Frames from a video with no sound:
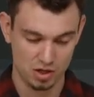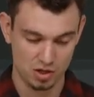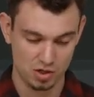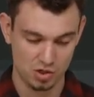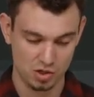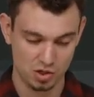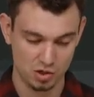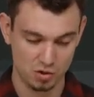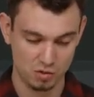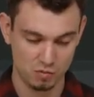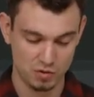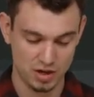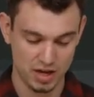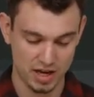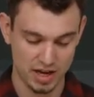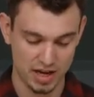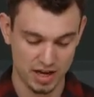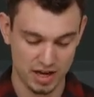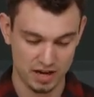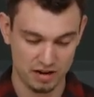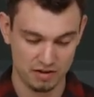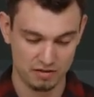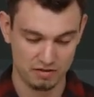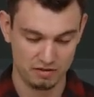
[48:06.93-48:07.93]
So we
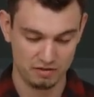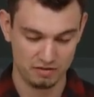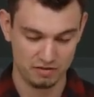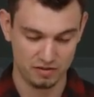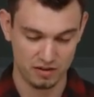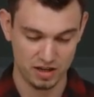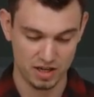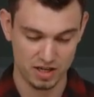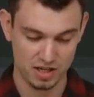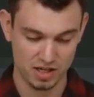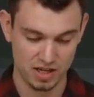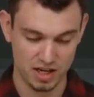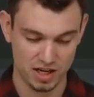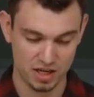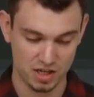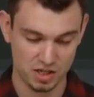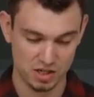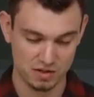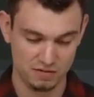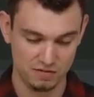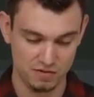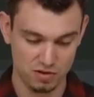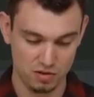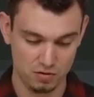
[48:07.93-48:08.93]
have a
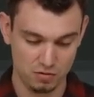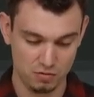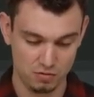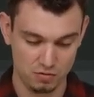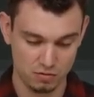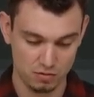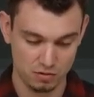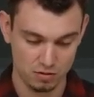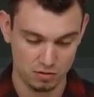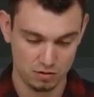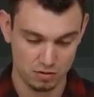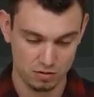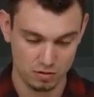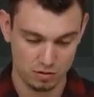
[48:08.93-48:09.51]
text view